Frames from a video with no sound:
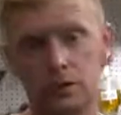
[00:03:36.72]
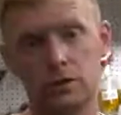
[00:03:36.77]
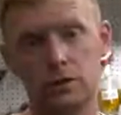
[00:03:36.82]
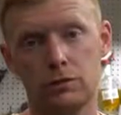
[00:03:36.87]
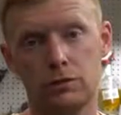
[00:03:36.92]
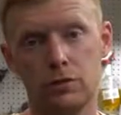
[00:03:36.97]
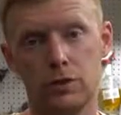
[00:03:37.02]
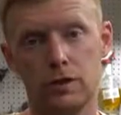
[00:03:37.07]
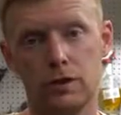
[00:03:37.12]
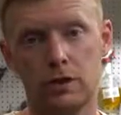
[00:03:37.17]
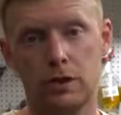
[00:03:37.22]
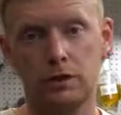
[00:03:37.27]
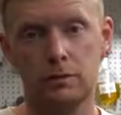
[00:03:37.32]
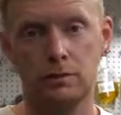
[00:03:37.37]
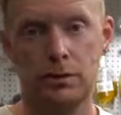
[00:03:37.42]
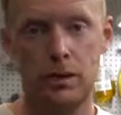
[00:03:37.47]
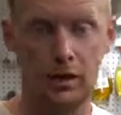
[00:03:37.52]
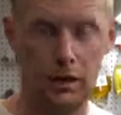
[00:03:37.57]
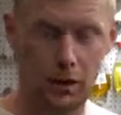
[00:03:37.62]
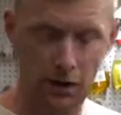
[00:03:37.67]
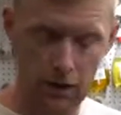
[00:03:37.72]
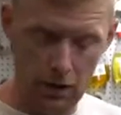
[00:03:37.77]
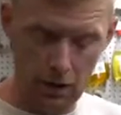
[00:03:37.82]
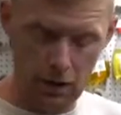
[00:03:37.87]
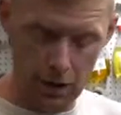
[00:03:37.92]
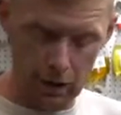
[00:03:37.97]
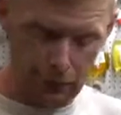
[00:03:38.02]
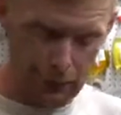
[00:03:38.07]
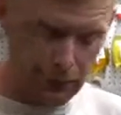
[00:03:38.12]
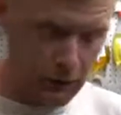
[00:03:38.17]
just a really nice bike.
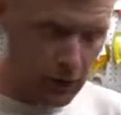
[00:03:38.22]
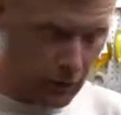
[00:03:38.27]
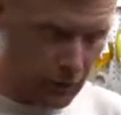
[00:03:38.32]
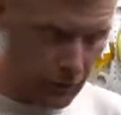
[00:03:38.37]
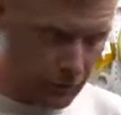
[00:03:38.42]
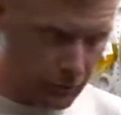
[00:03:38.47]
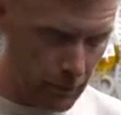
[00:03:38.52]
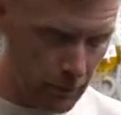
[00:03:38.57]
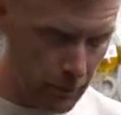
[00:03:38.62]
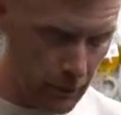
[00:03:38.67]
Feel of the